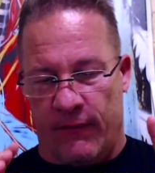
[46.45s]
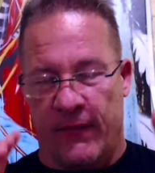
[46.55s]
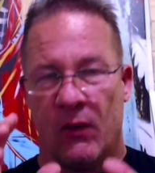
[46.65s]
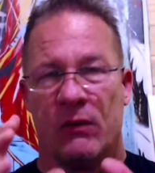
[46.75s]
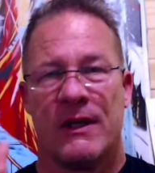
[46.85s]

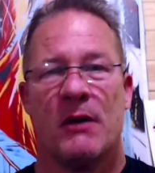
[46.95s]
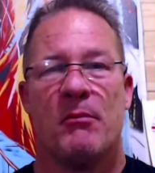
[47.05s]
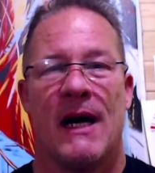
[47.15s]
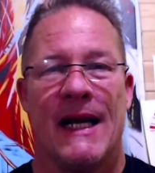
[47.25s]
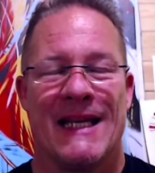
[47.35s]
Food
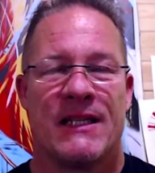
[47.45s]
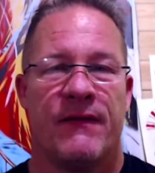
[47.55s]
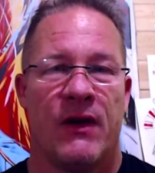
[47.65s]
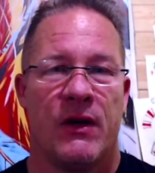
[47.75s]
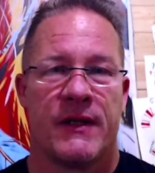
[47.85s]
combining is
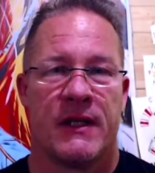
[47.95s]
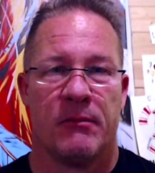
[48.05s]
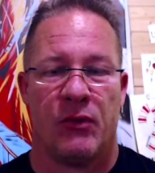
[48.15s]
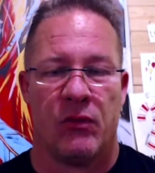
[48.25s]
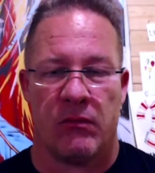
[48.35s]
a very
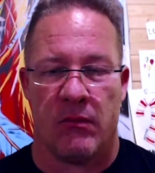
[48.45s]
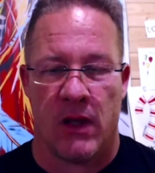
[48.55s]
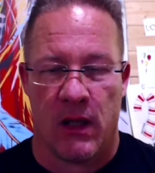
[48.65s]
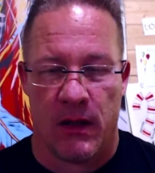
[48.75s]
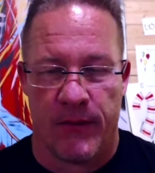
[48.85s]
simple
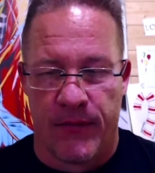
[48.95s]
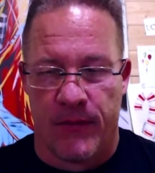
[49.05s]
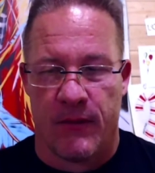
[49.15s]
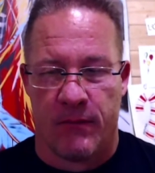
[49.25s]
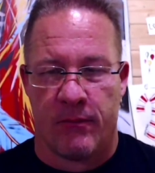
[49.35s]

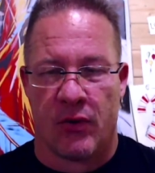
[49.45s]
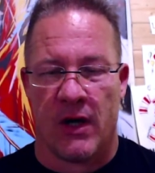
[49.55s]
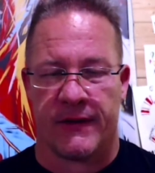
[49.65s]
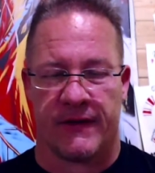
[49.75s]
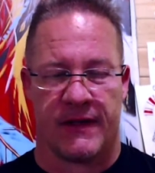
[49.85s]

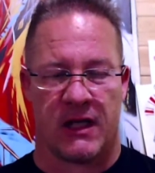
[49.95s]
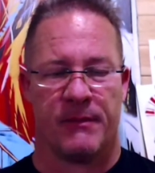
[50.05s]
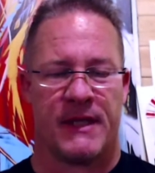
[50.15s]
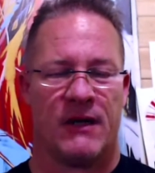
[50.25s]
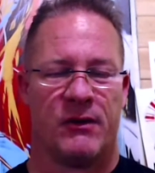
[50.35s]
process. It
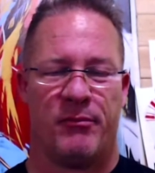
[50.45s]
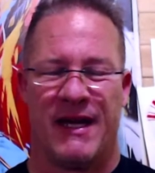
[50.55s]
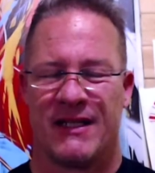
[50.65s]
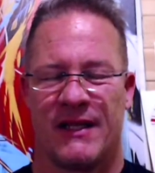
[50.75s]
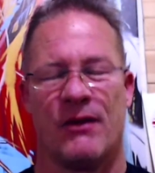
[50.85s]
comes down to
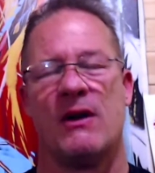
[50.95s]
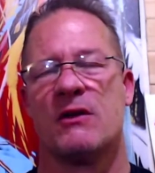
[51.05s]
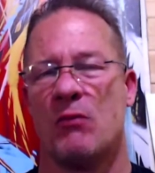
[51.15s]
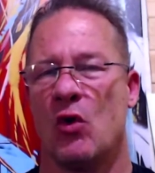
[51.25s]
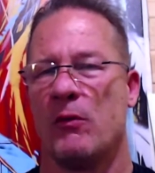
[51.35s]
basic. There
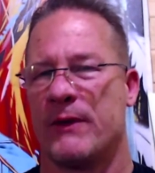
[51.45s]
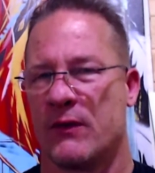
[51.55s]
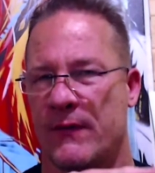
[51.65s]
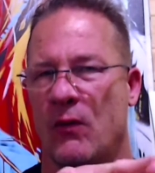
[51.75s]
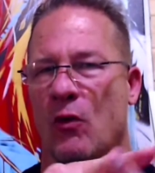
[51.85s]
is more, but
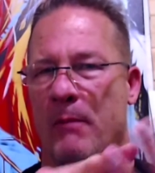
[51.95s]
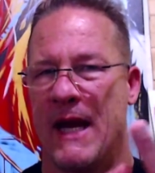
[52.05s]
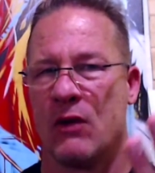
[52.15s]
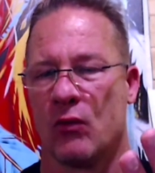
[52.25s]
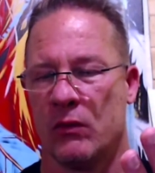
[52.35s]
there's four
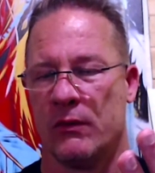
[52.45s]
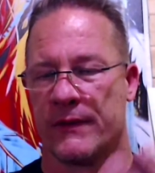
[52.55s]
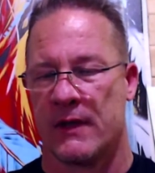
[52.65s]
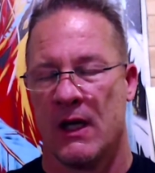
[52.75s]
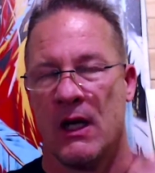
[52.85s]
main
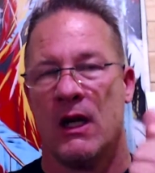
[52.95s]
rules.